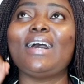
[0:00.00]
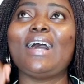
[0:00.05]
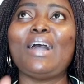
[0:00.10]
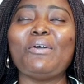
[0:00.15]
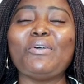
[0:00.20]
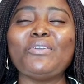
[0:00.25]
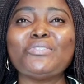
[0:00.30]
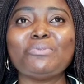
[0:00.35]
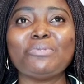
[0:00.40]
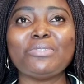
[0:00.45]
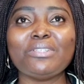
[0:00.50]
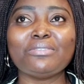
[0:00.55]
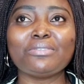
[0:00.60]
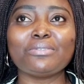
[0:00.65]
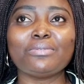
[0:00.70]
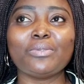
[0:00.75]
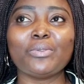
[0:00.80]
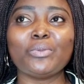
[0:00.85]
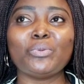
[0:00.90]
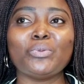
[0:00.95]
I want to
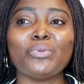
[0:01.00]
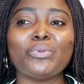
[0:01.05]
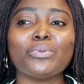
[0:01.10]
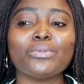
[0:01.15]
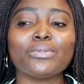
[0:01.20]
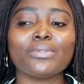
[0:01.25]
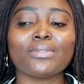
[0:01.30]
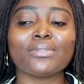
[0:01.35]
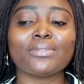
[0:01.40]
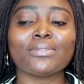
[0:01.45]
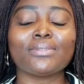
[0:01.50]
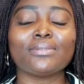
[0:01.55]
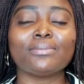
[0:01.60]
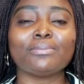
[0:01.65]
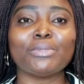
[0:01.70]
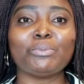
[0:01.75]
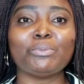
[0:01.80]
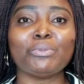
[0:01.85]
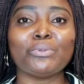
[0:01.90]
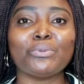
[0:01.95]
believe people
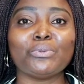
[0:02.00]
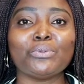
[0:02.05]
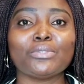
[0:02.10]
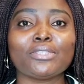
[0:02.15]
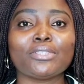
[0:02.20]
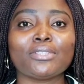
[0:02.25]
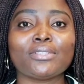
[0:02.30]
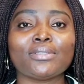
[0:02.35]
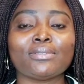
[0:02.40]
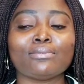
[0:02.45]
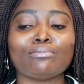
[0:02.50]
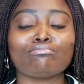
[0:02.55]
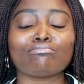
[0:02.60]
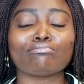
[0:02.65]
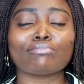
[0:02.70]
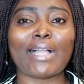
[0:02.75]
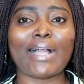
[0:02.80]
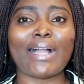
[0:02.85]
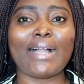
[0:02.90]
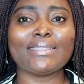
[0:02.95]
would
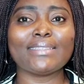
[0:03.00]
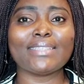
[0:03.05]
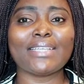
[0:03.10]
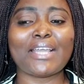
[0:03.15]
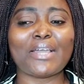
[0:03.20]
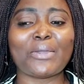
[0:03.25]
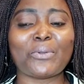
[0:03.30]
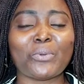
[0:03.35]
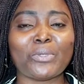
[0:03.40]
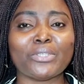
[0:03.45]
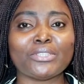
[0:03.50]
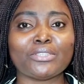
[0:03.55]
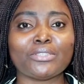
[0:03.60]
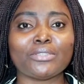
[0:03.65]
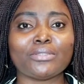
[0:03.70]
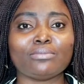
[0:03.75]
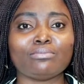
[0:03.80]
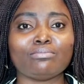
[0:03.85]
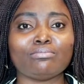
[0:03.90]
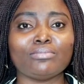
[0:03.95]
answer that
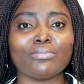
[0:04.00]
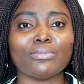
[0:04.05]
question.